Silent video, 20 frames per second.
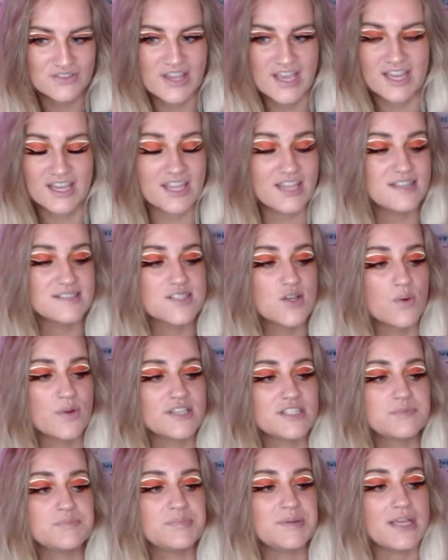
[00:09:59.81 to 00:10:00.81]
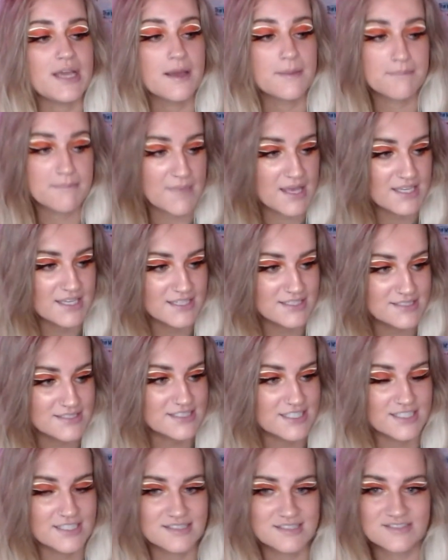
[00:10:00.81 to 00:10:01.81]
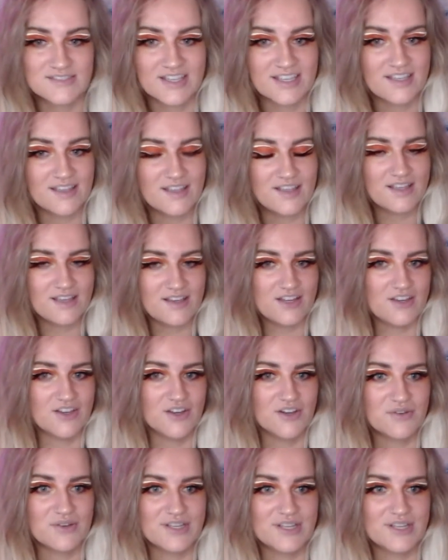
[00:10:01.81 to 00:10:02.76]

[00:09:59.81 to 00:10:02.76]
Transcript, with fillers: Like he's going to be a menace. Like it's like you know,